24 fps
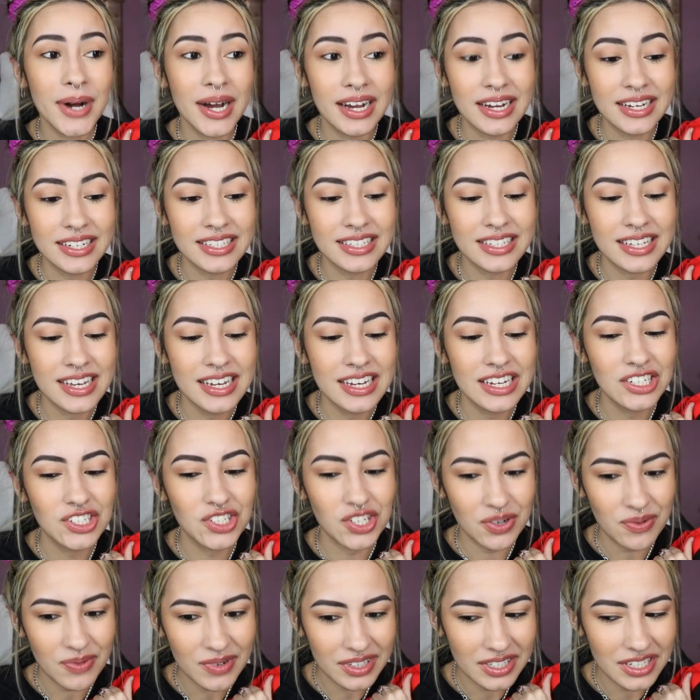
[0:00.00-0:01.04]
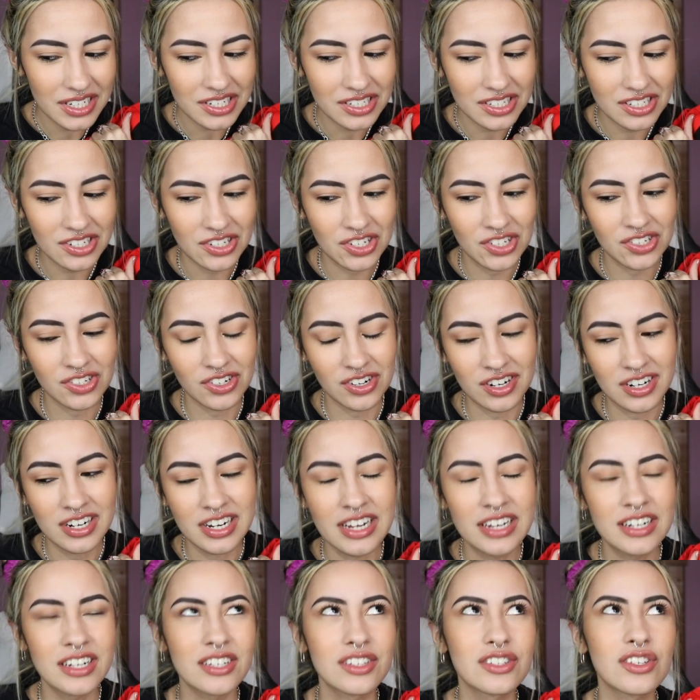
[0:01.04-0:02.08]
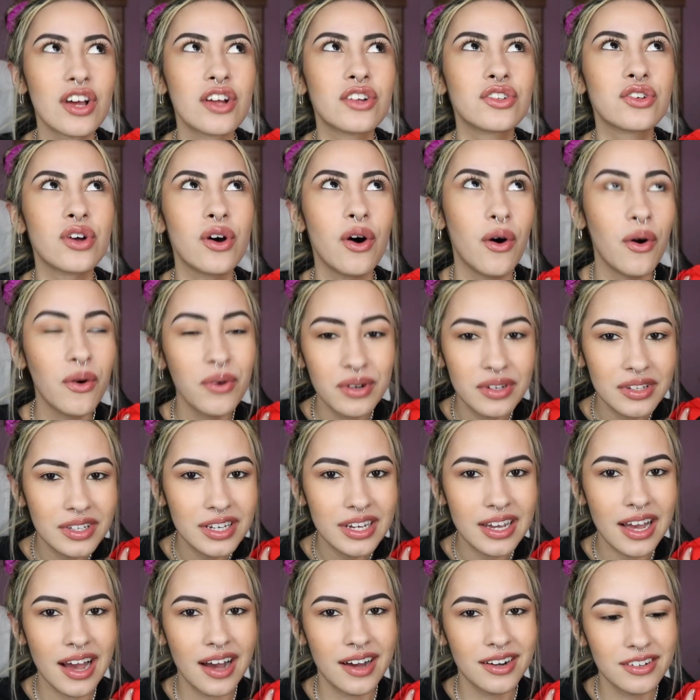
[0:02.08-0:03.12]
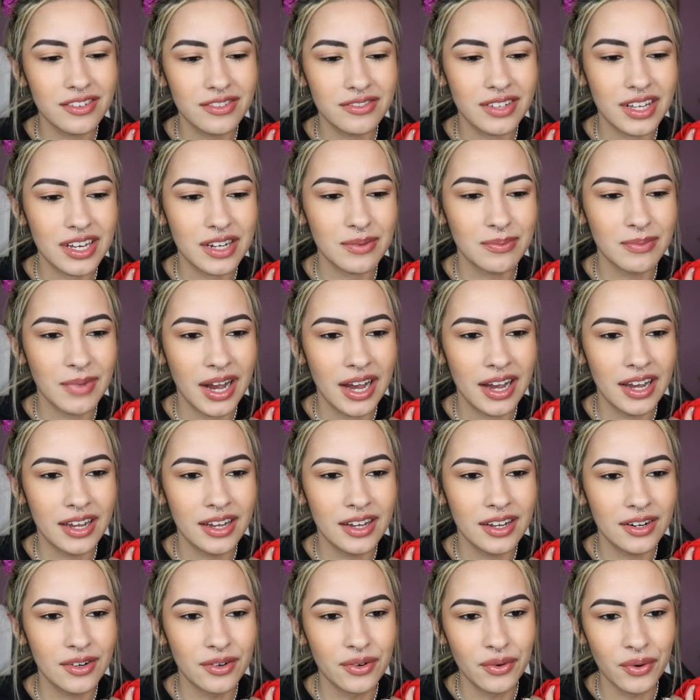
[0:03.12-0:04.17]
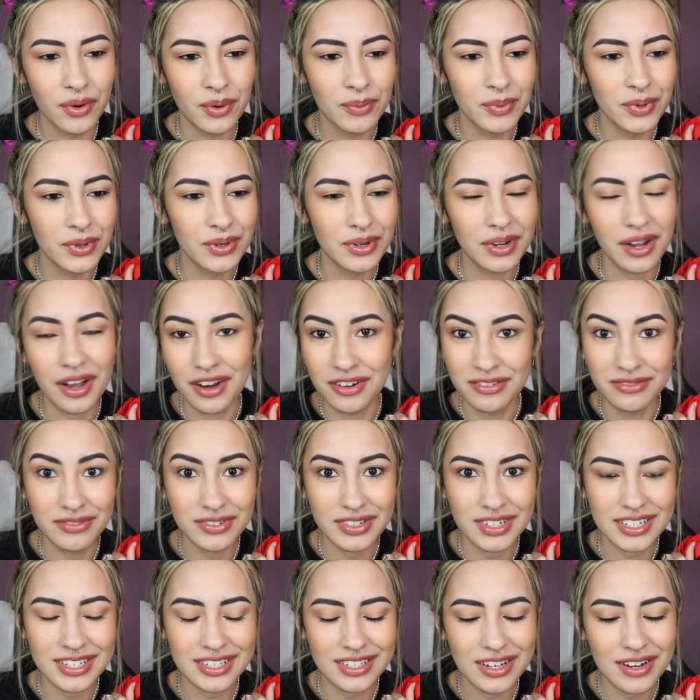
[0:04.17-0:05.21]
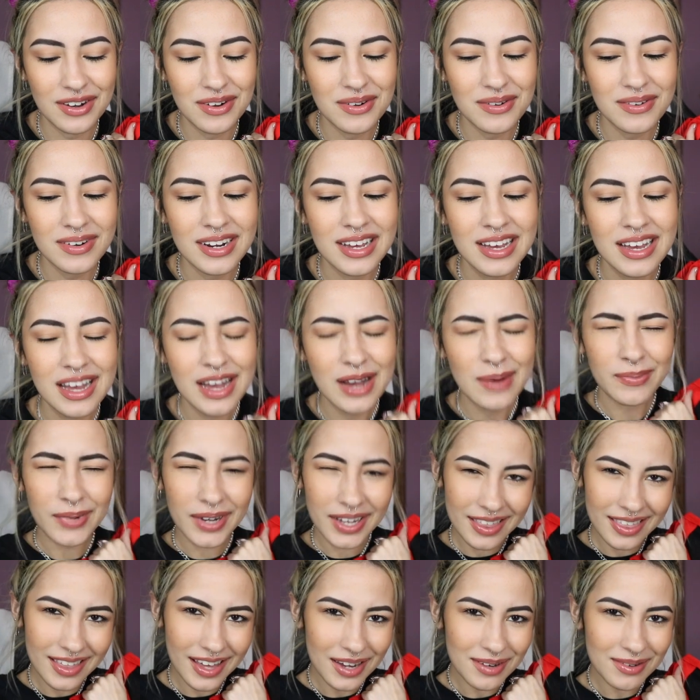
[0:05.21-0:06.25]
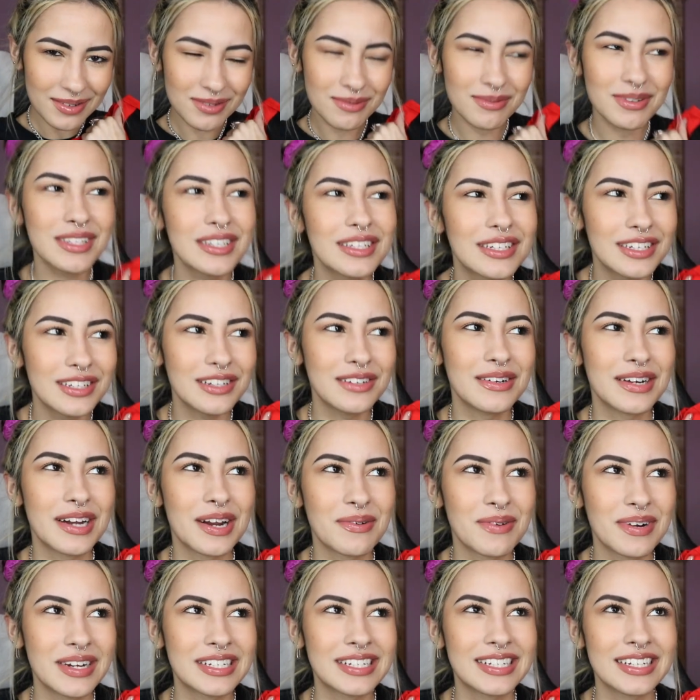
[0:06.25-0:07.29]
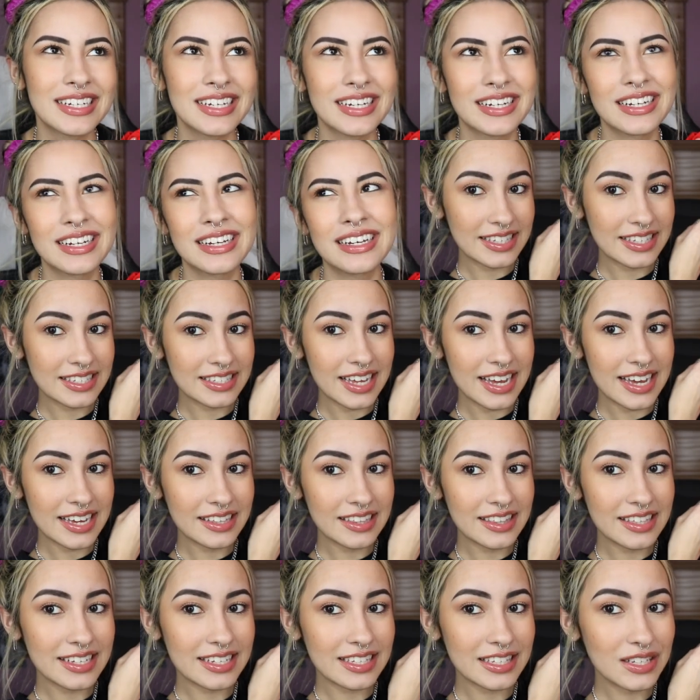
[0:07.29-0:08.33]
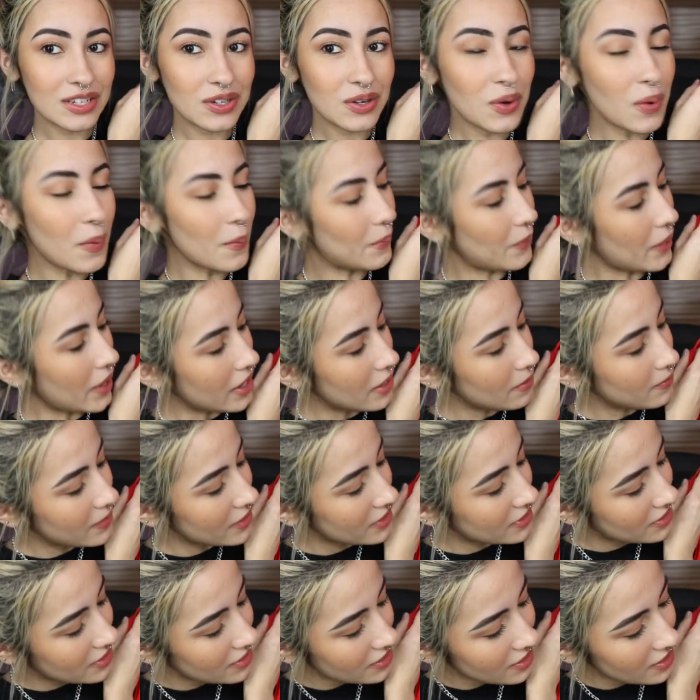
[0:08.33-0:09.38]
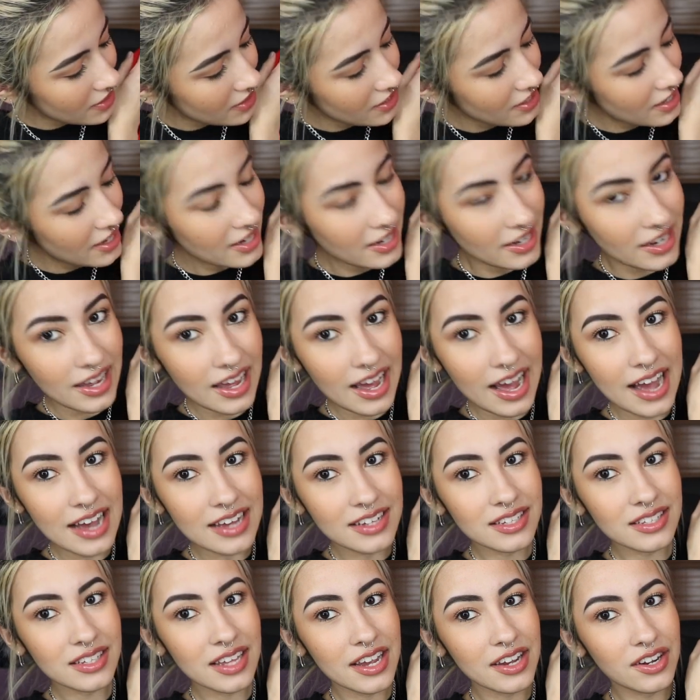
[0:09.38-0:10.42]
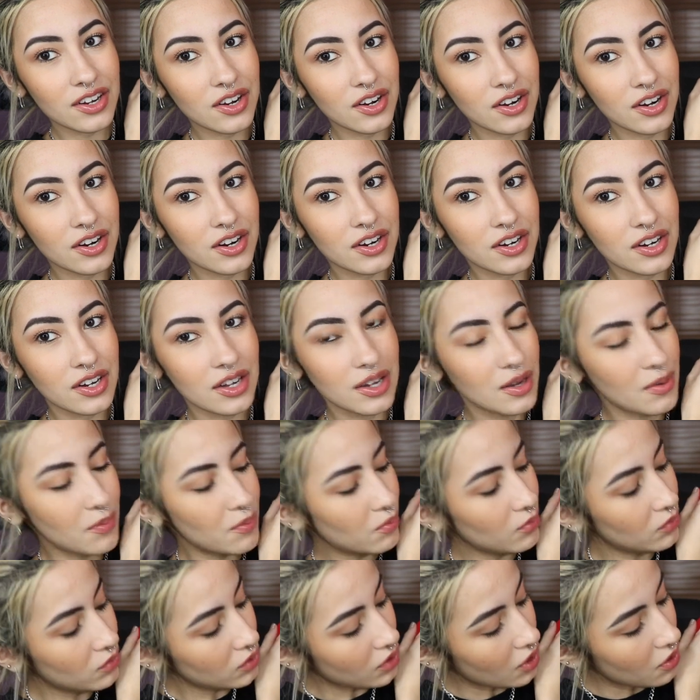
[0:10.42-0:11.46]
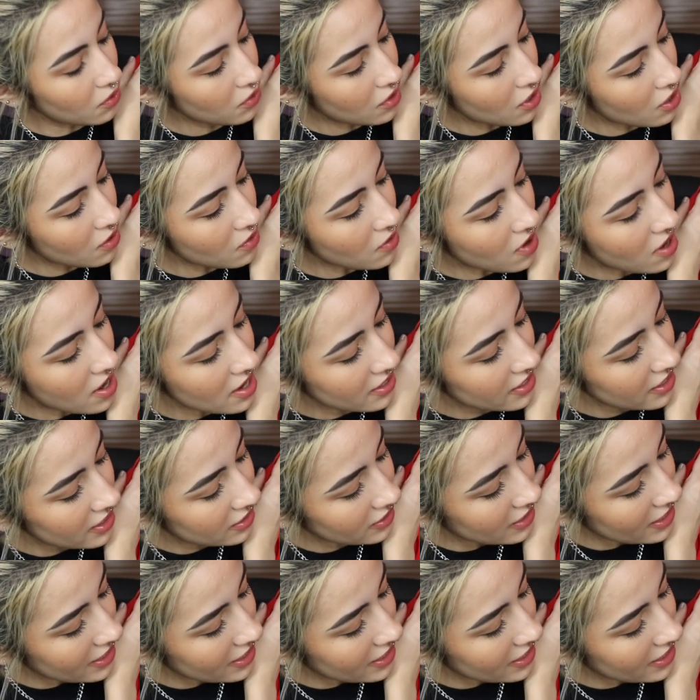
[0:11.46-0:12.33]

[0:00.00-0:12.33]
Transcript: but she released this shirt and it's totally out of like my normal comfort zone but I thought it was really cute and I wanted to get It's like this little baby tee and it has like her logo on it